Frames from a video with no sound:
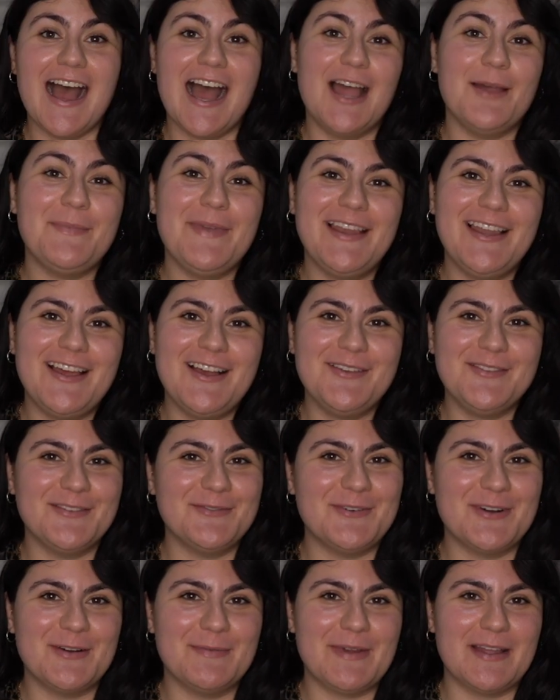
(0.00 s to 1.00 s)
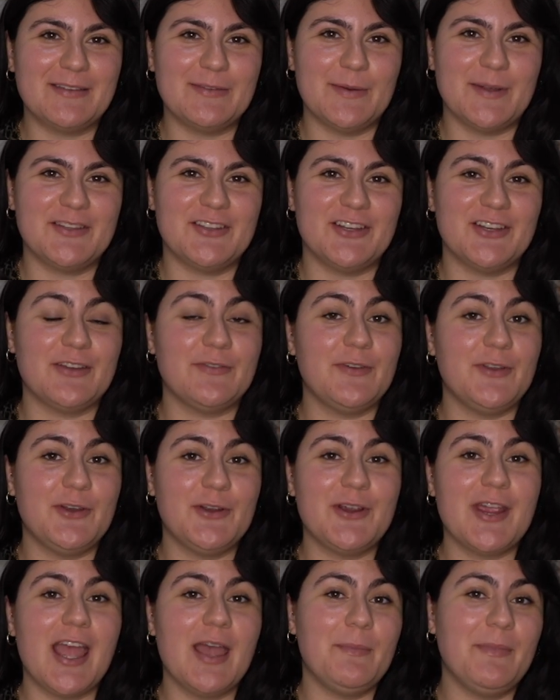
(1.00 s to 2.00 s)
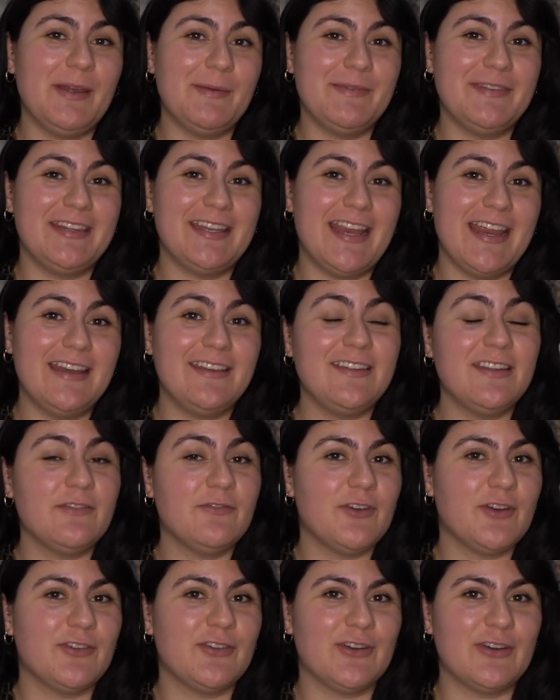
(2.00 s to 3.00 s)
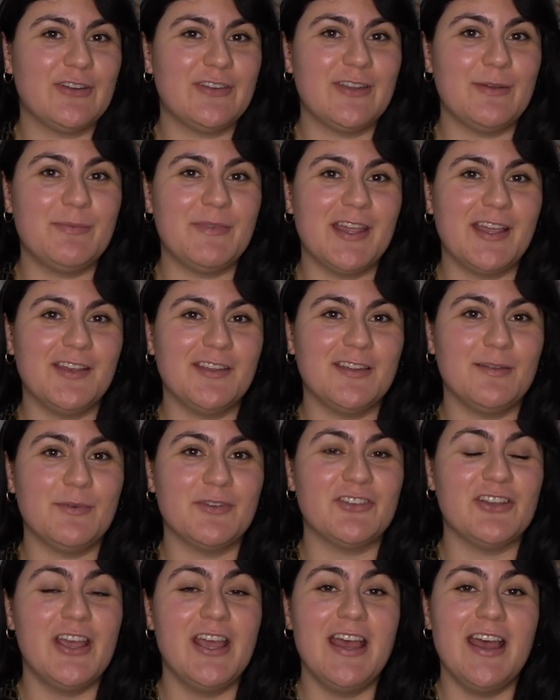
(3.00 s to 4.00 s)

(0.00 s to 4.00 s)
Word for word: Hi my loves and welcome back to my channel. If you're new, hi, my name is Eneydis, and if you're returning sub, thank you so much.